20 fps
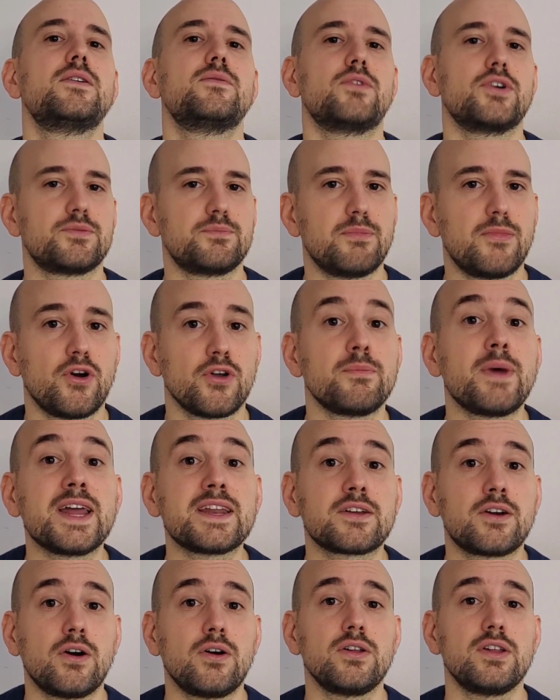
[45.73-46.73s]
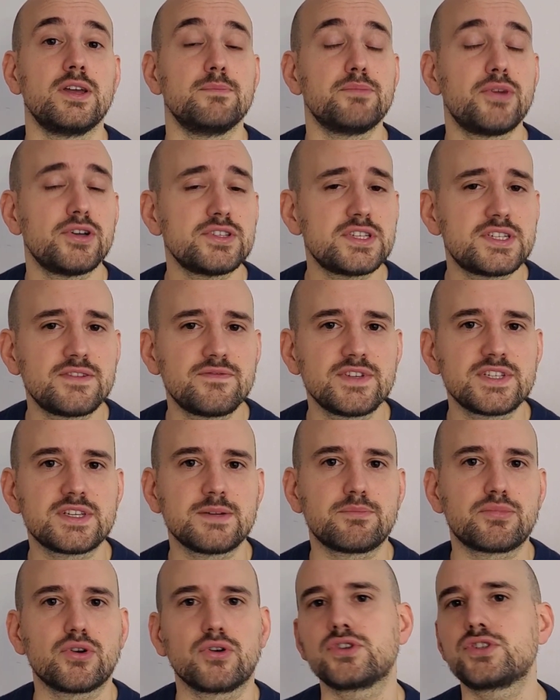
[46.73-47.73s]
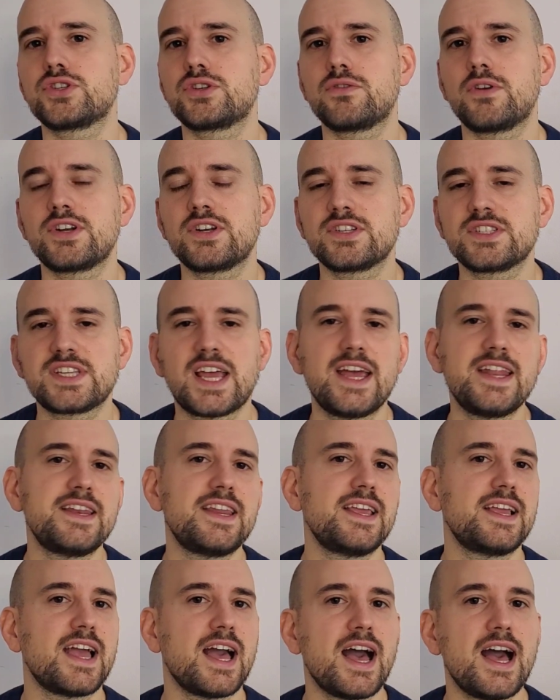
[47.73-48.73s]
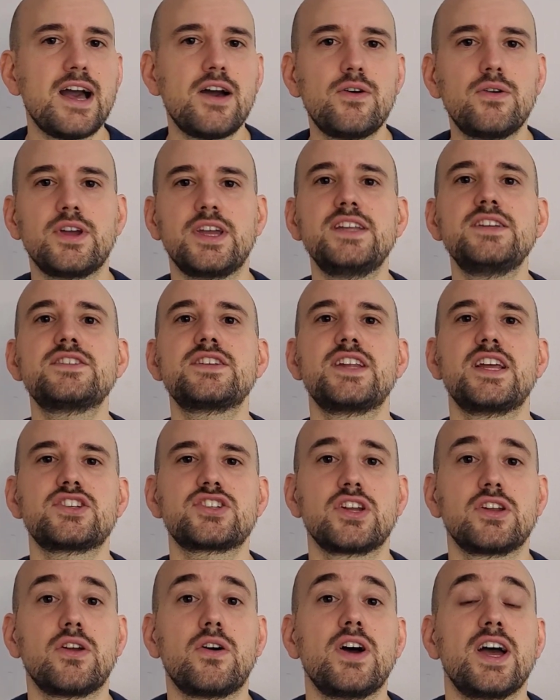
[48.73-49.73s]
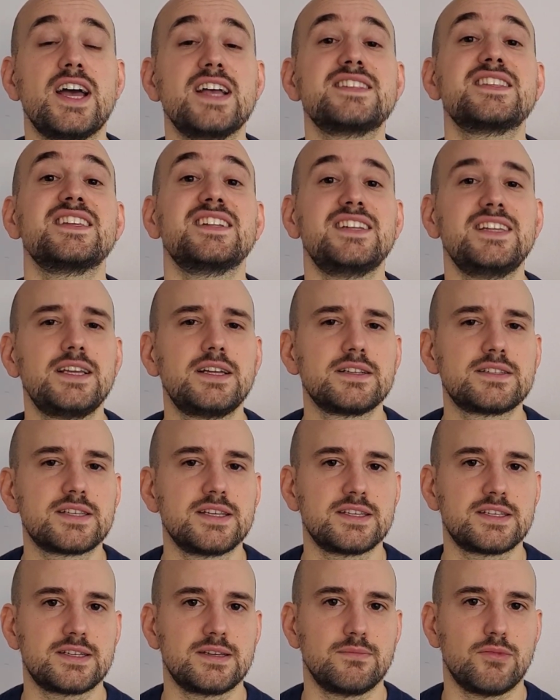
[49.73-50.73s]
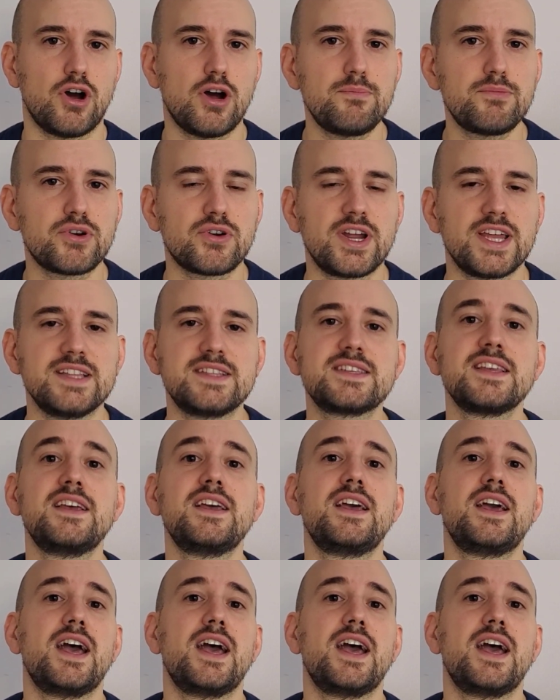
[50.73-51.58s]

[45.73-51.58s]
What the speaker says: what one might call a positivist approach to understanding how international law as a legal system operates